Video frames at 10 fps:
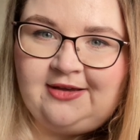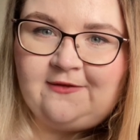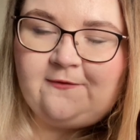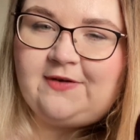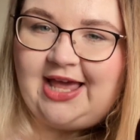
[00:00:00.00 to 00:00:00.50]

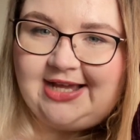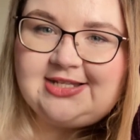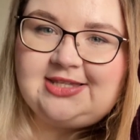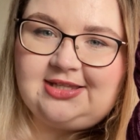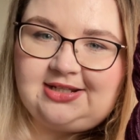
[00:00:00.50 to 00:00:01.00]

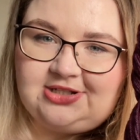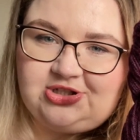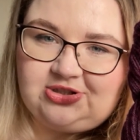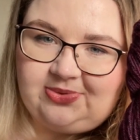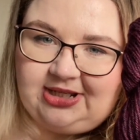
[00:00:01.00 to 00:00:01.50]
flecked than it's
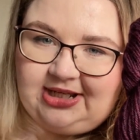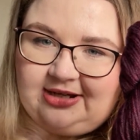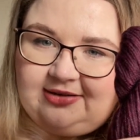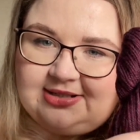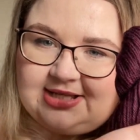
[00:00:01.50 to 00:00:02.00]
showing
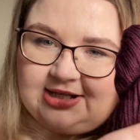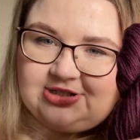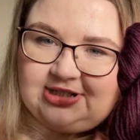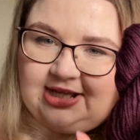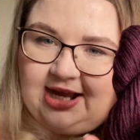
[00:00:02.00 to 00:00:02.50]
here. It's
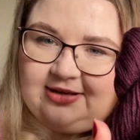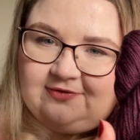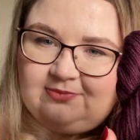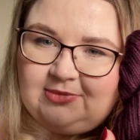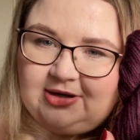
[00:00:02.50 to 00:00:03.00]
actually kind
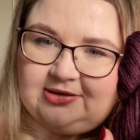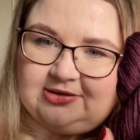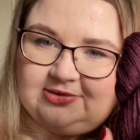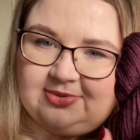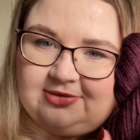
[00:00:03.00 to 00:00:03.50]
of
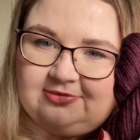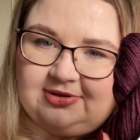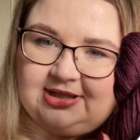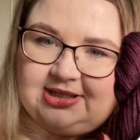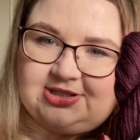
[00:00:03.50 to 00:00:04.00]
marled with a
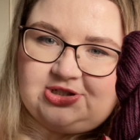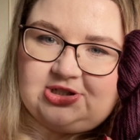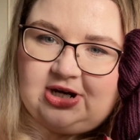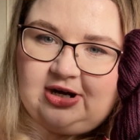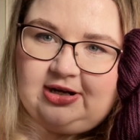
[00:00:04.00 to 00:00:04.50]
really
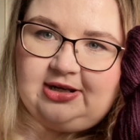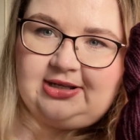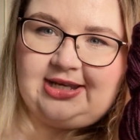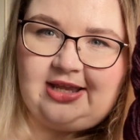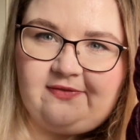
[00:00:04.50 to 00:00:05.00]
dark
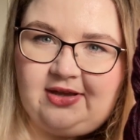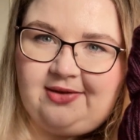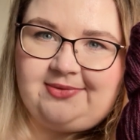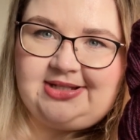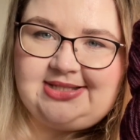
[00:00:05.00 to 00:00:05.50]
navy,
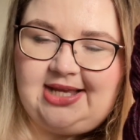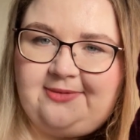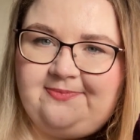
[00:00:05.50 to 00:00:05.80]
I want to say.